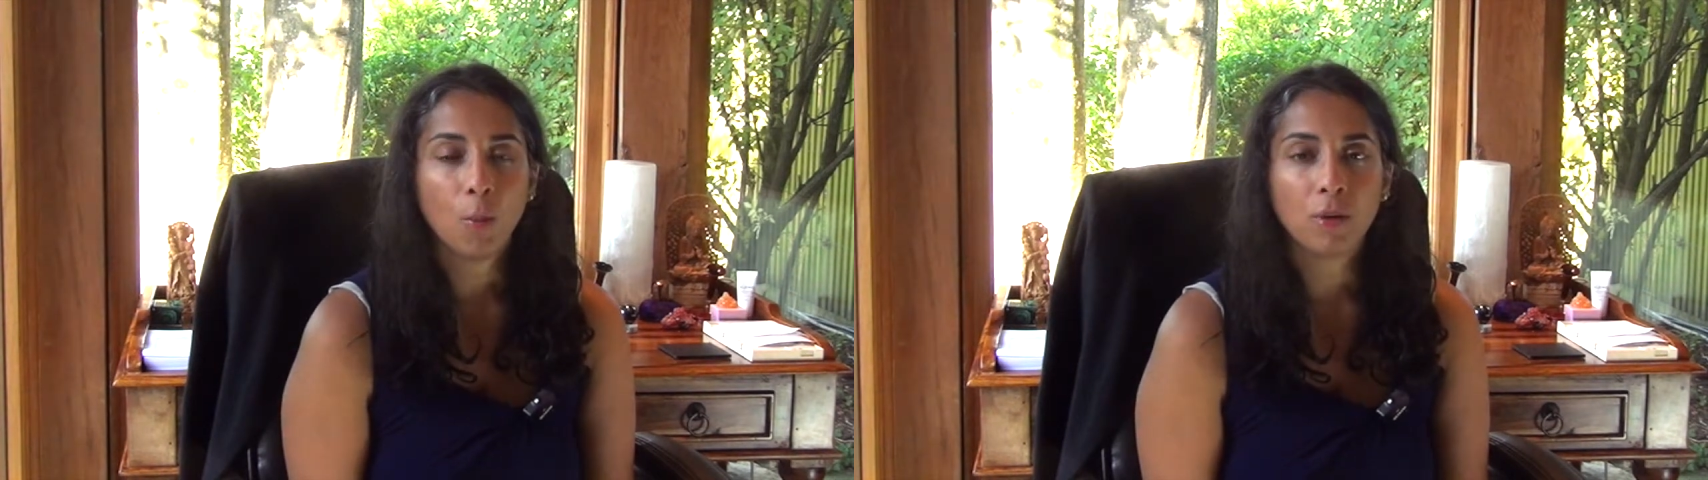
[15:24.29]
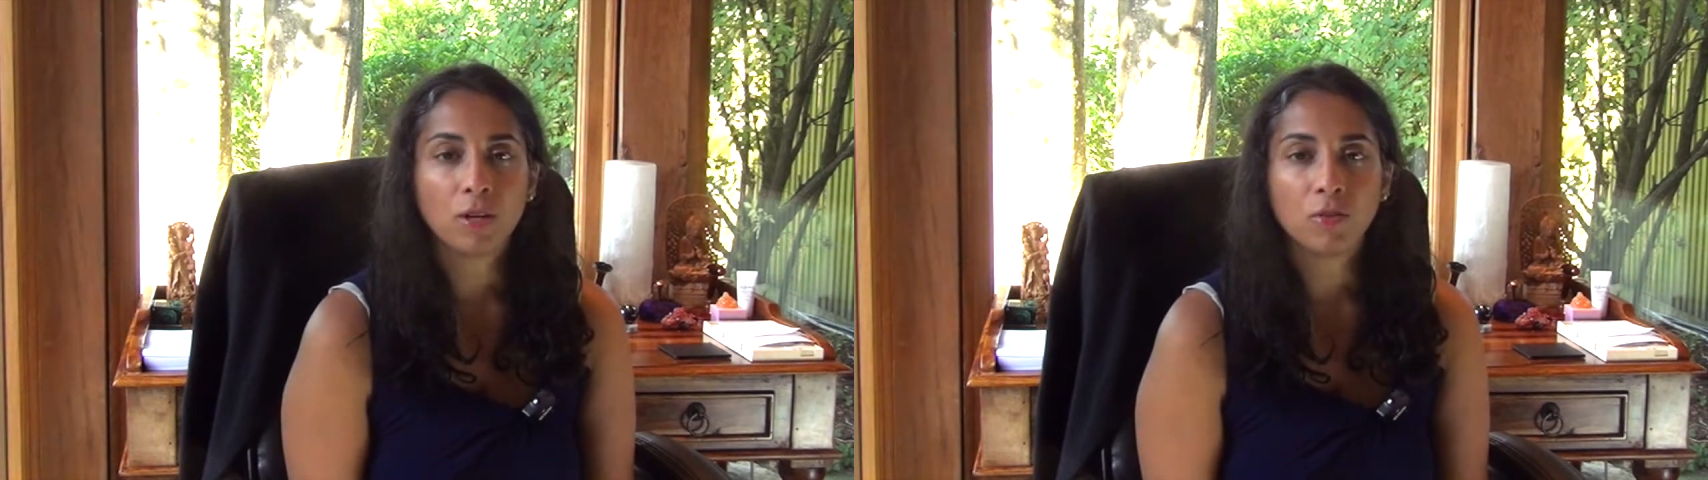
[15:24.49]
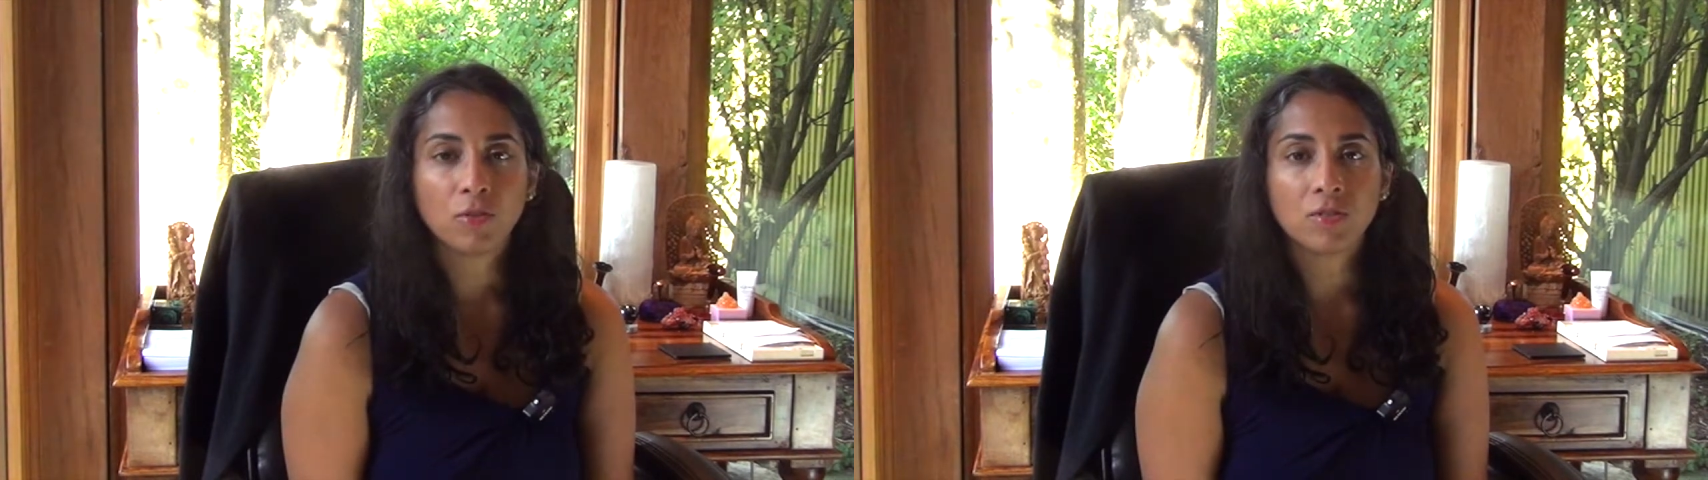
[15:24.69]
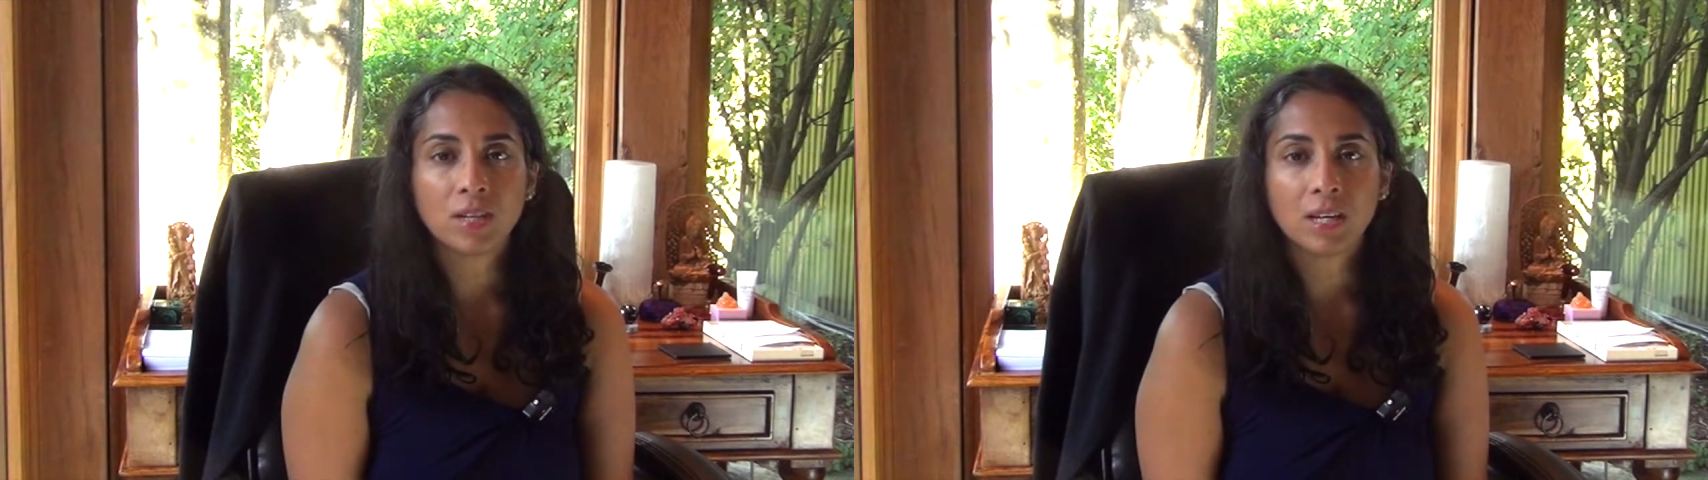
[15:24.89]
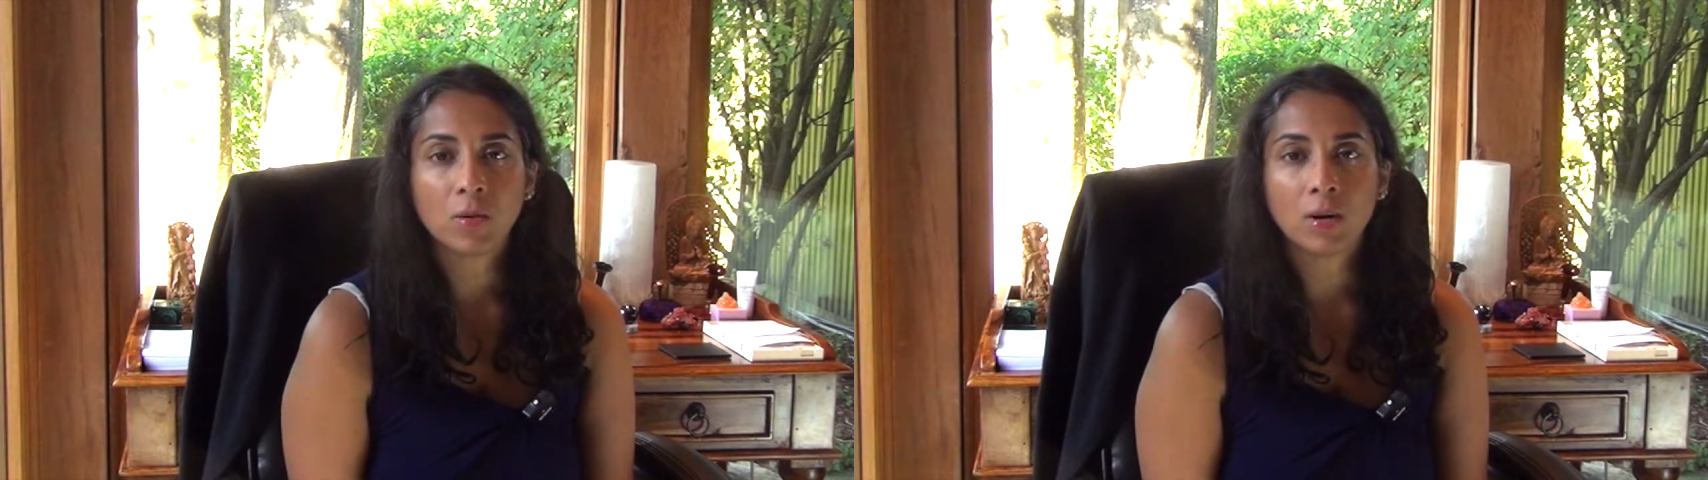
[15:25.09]
but if you
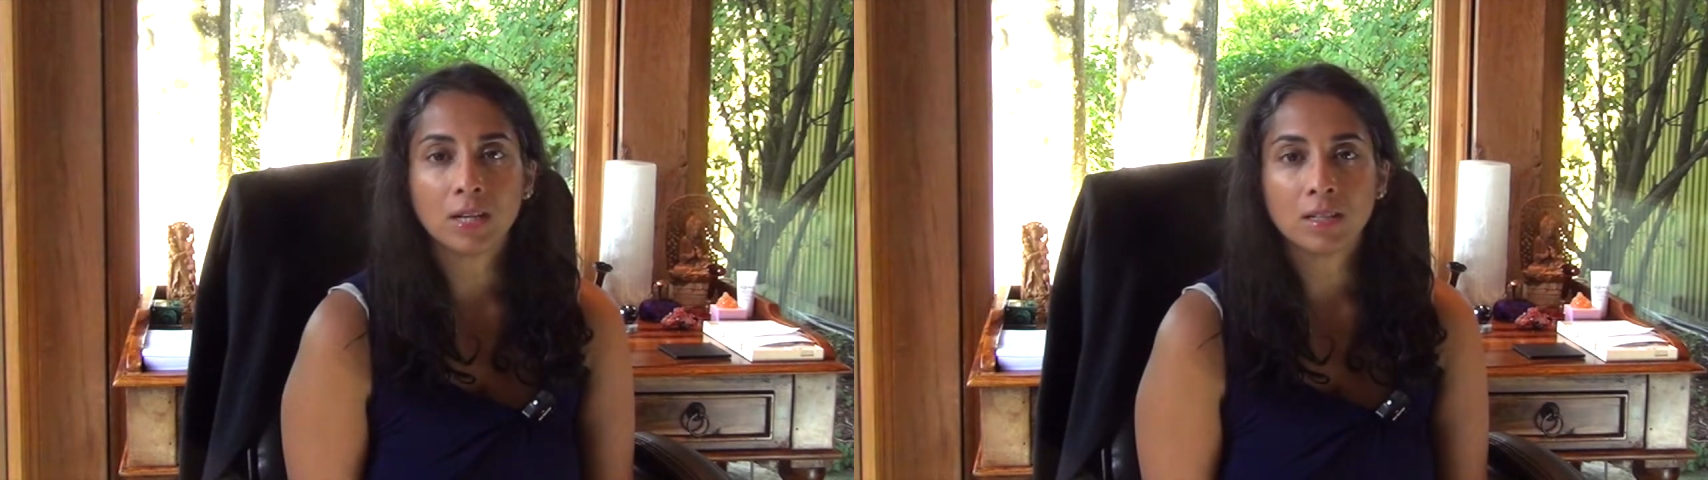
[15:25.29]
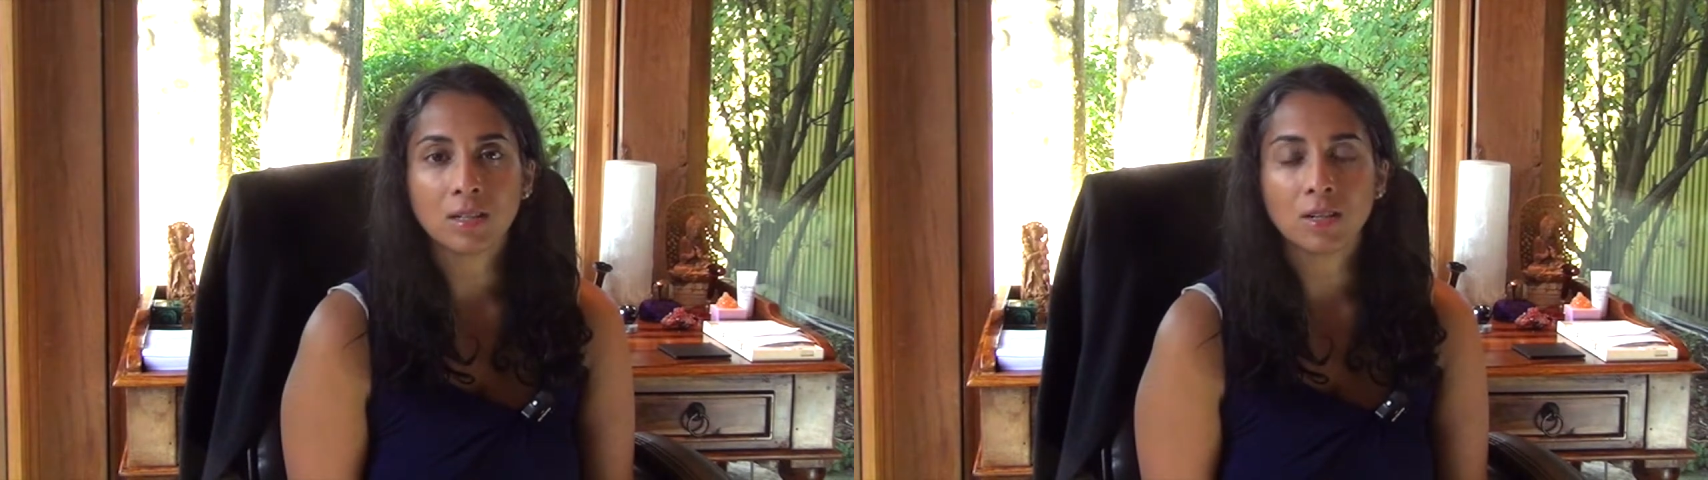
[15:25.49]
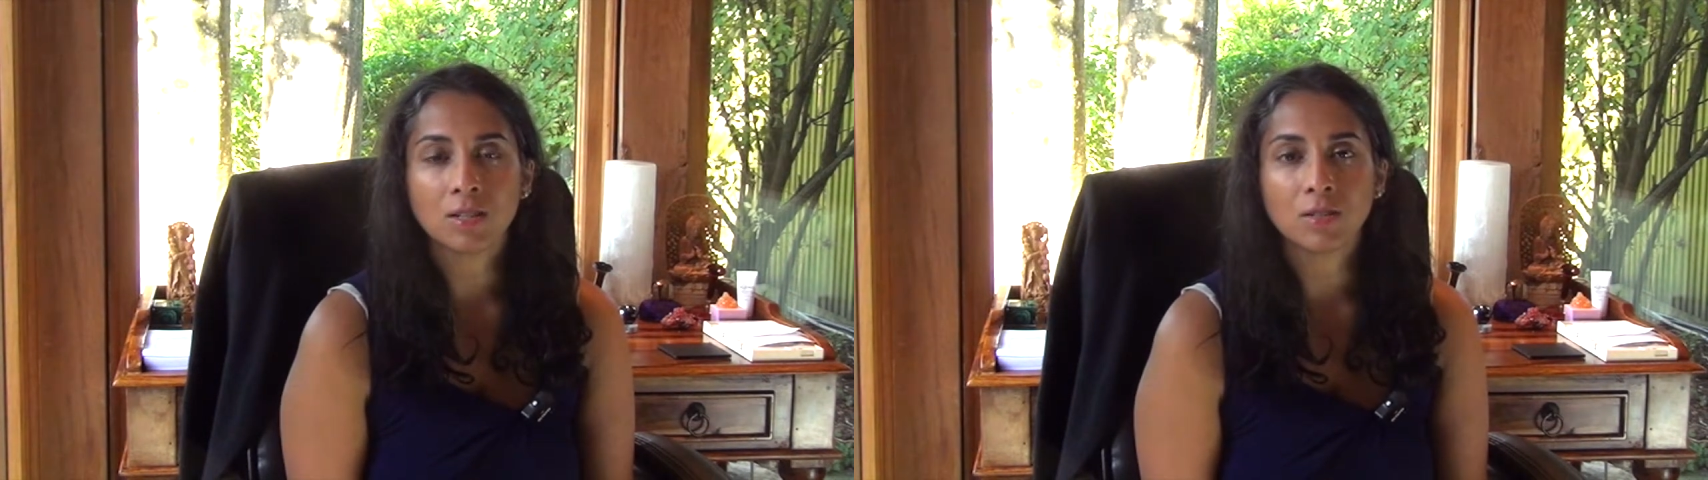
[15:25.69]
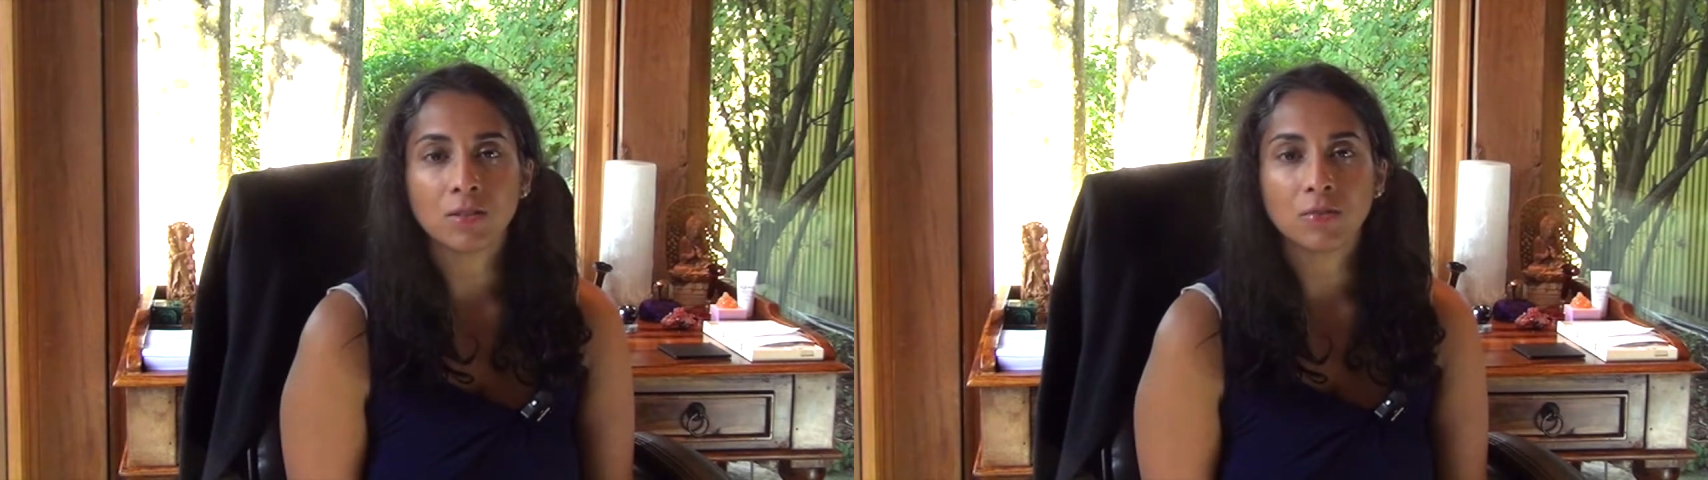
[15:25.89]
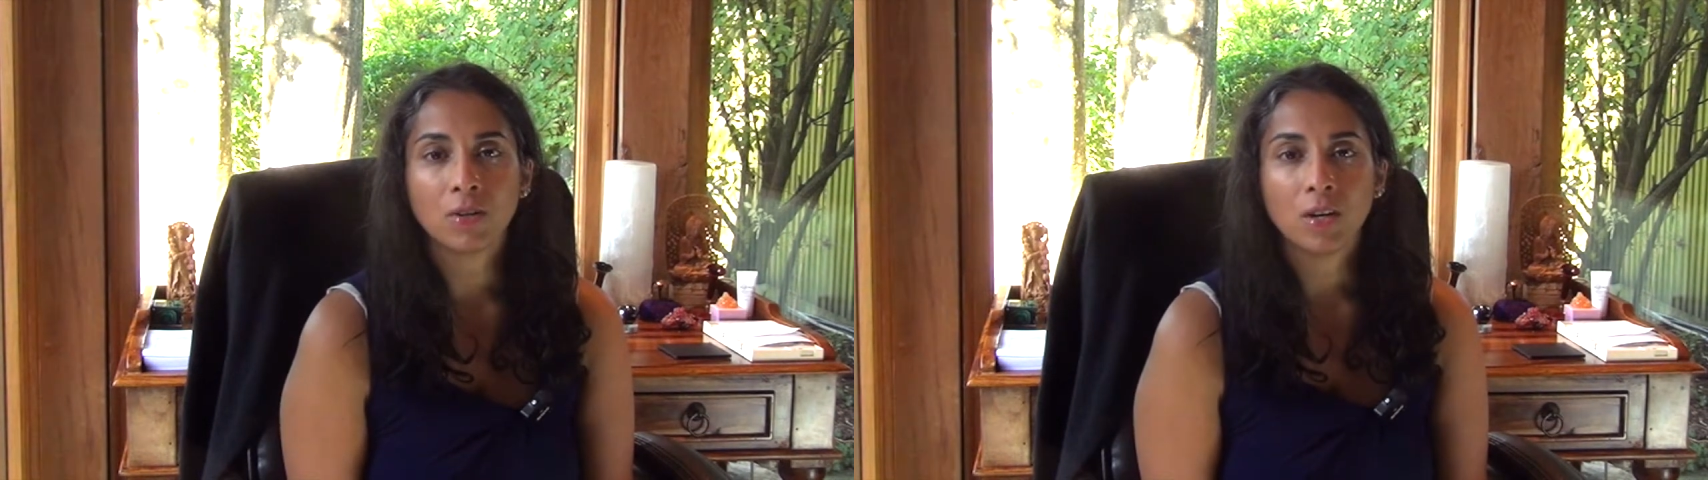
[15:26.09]
see quite a lot
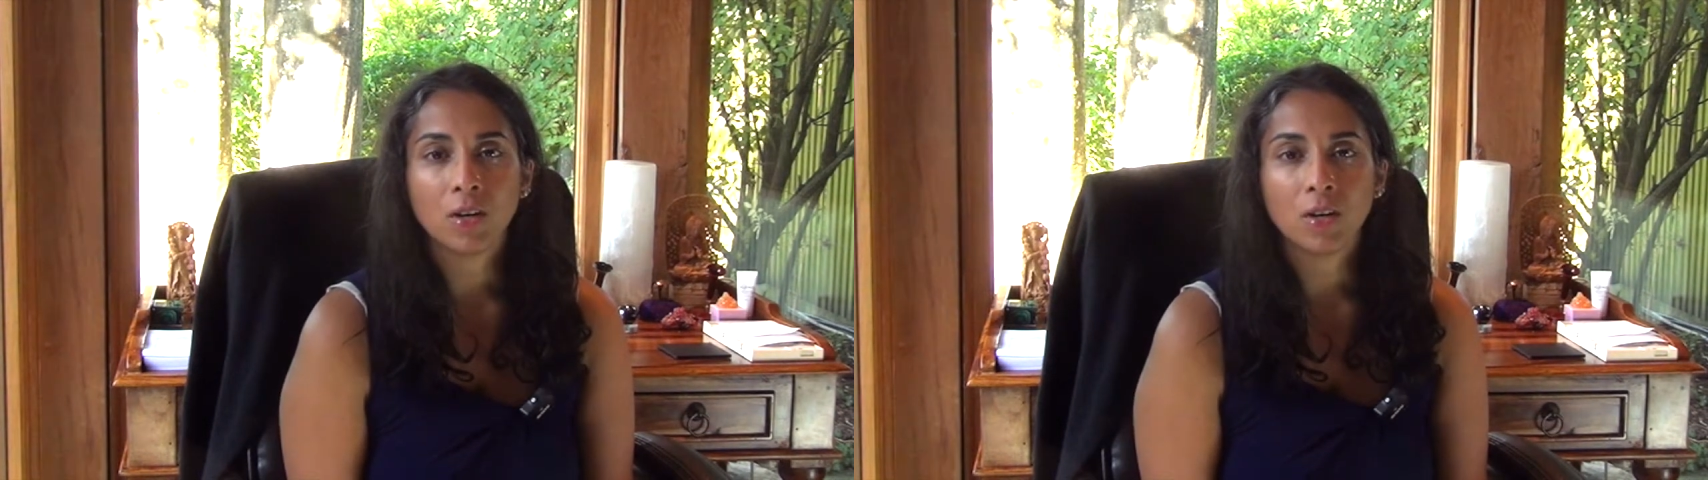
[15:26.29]
of